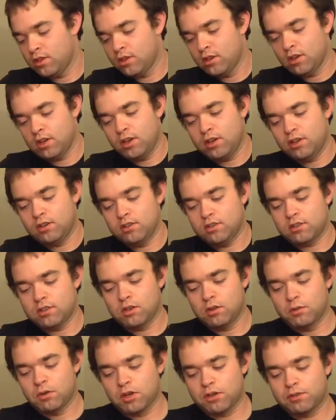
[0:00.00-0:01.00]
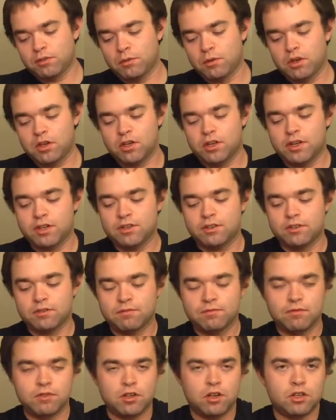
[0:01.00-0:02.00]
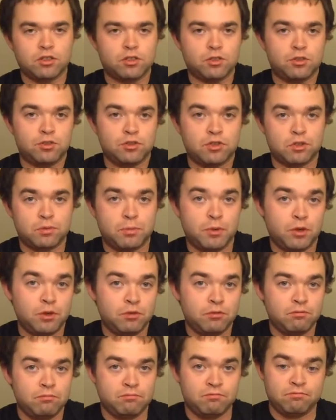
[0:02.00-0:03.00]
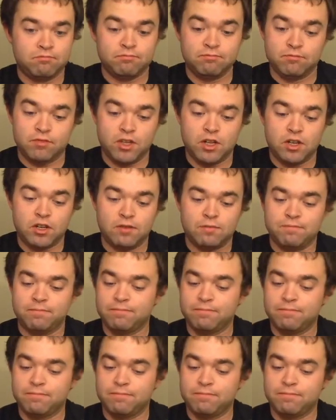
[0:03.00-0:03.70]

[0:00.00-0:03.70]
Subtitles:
hey, still works for what it is. You could also use a spoon, you know,